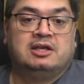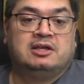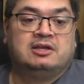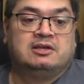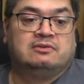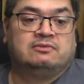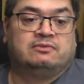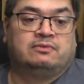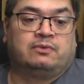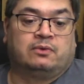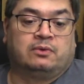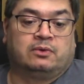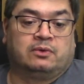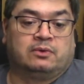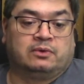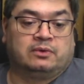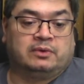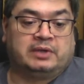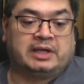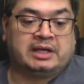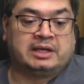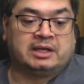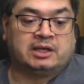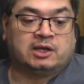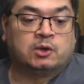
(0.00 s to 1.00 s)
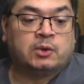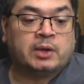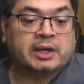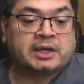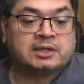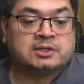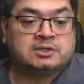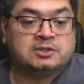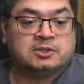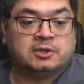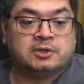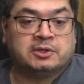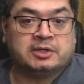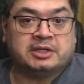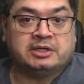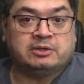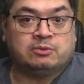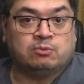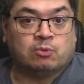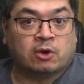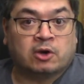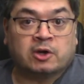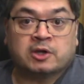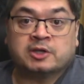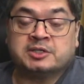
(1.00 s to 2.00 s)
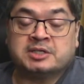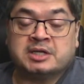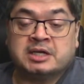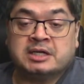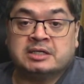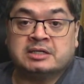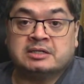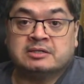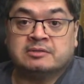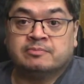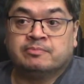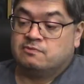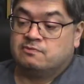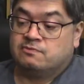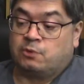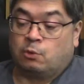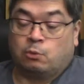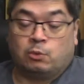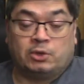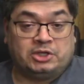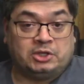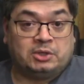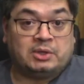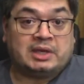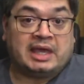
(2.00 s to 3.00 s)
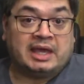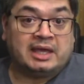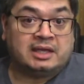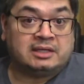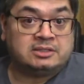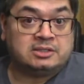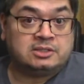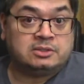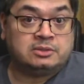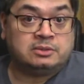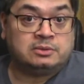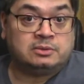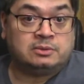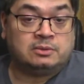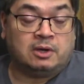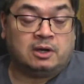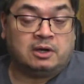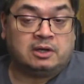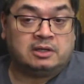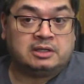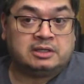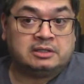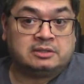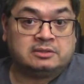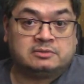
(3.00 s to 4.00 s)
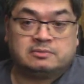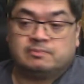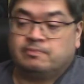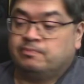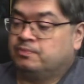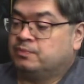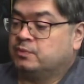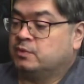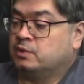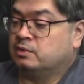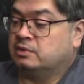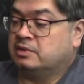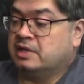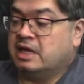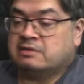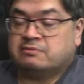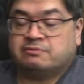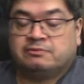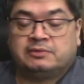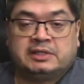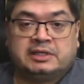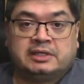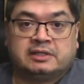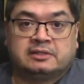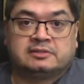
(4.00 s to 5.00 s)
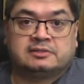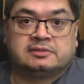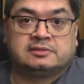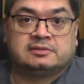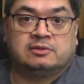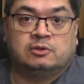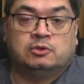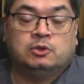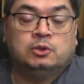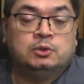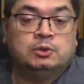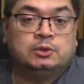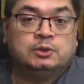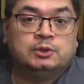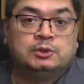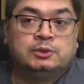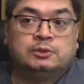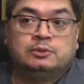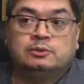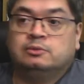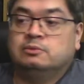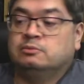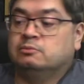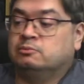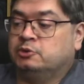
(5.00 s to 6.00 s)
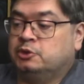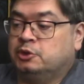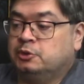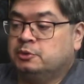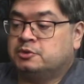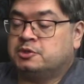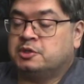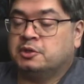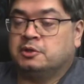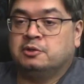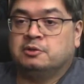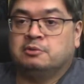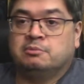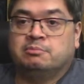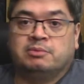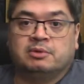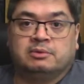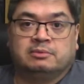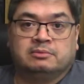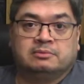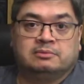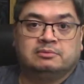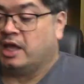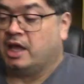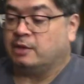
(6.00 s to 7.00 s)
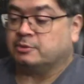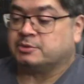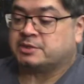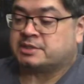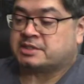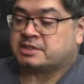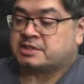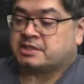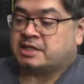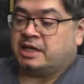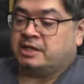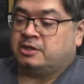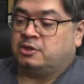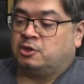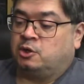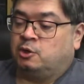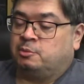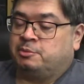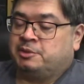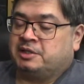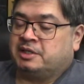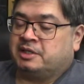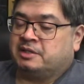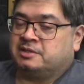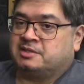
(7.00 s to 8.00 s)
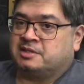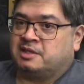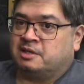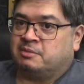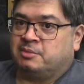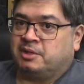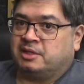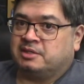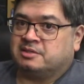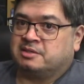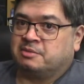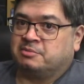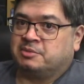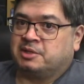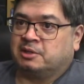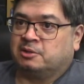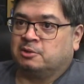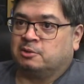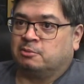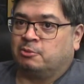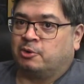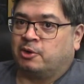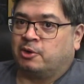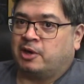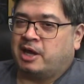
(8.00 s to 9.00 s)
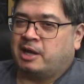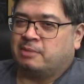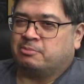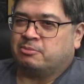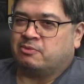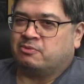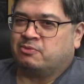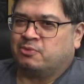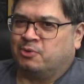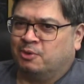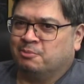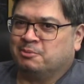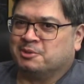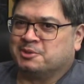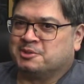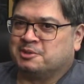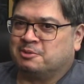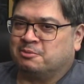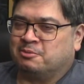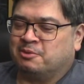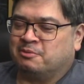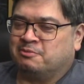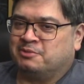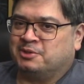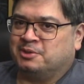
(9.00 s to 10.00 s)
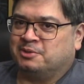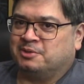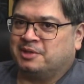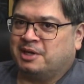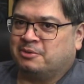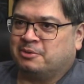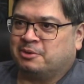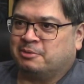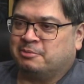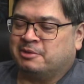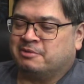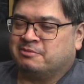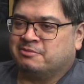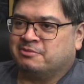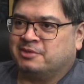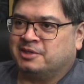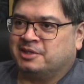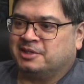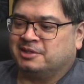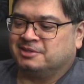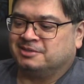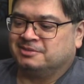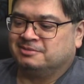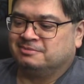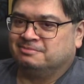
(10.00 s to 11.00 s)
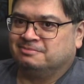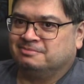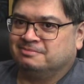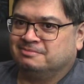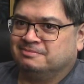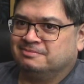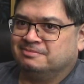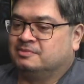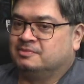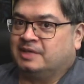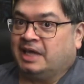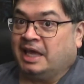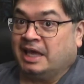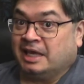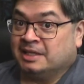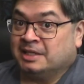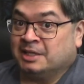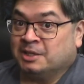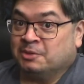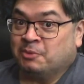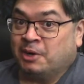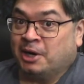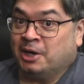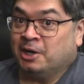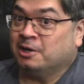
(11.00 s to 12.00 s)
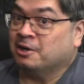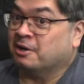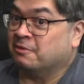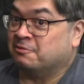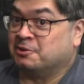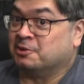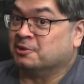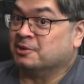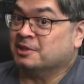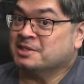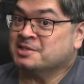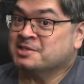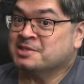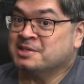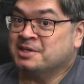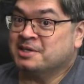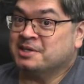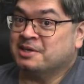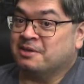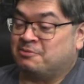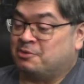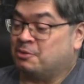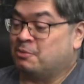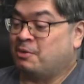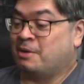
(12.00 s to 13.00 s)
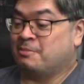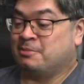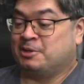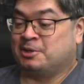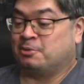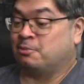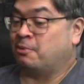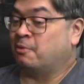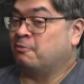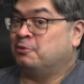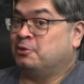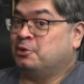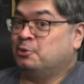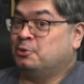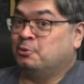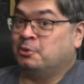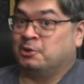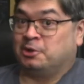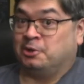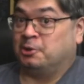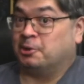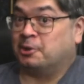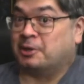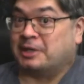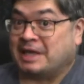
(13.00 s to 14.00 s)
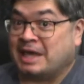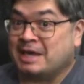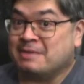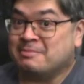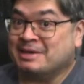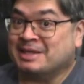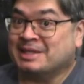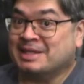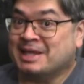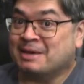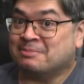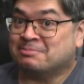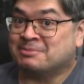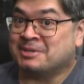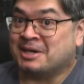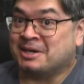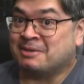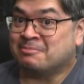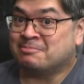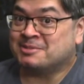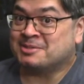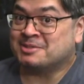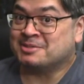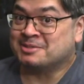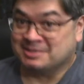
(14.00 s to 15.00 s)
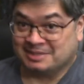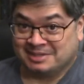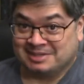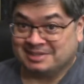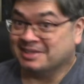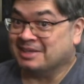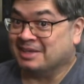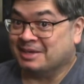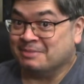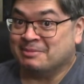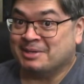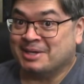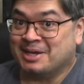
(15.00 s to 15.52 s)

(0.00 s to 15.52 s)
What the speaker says: for getting quick and dirty work done, for what you can do on it. Netflix, Hulu, YouTube. I was kind of hoping they'd send me something a little more high performance to review. That would have been fun. Alienware, if you're listening, if you want me to review one of your gaming laptops, hit me